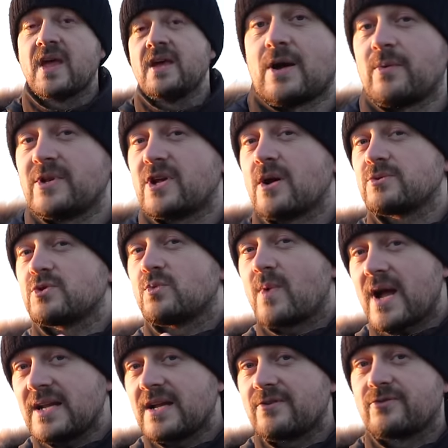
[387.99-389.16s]
Now, when it comes to
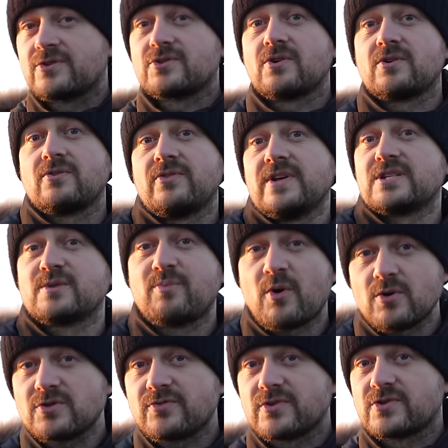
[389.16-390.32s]
wildlife photography and
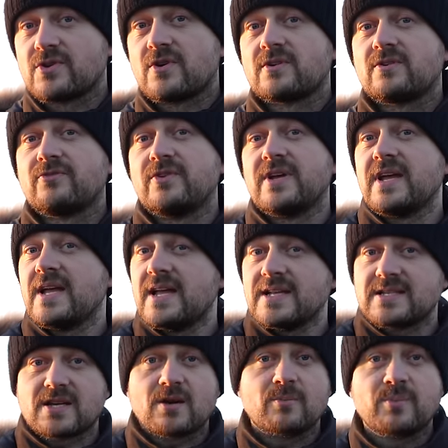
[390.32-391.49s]
sports photography,
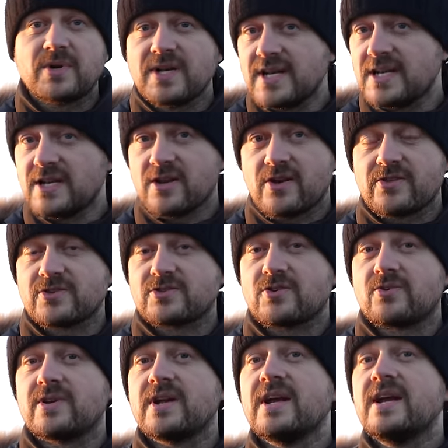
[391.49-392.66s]
it's a completely other
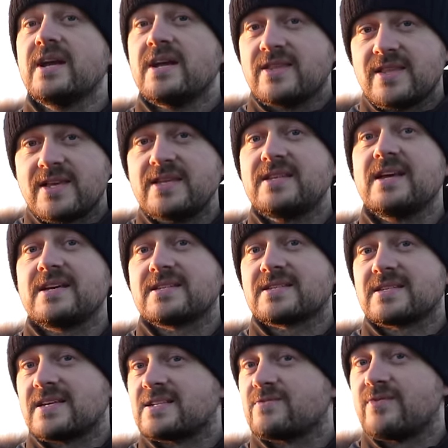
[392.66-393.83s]
story. Then
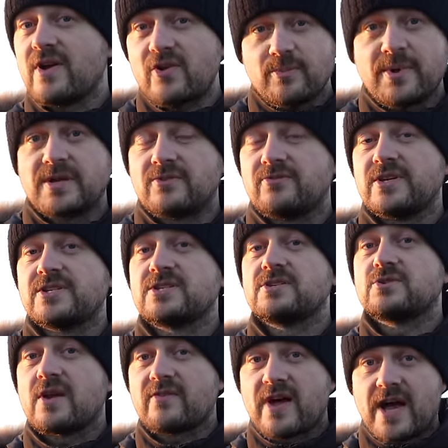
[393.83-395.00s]
yes, it's very beneficial
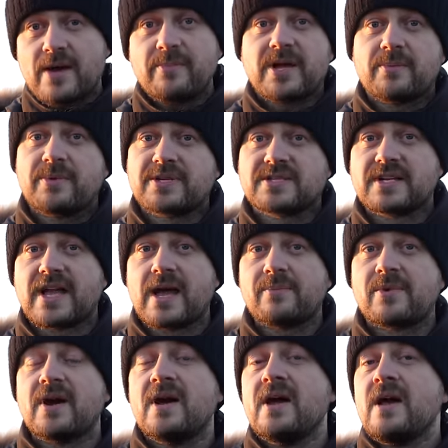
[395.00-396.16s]
to have a high megapixel
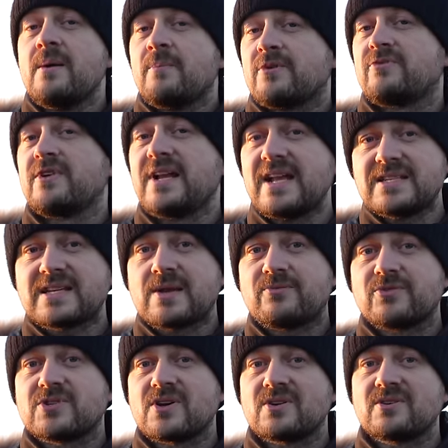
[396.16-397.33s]
camera, but for landscape
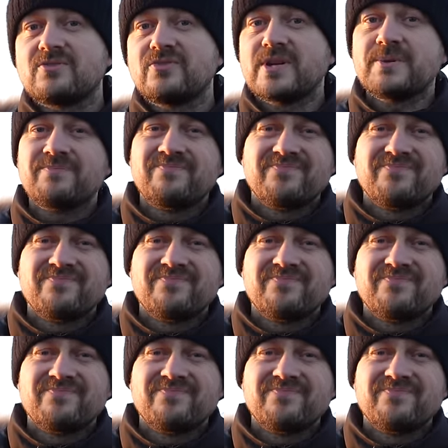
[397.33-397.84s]
photography,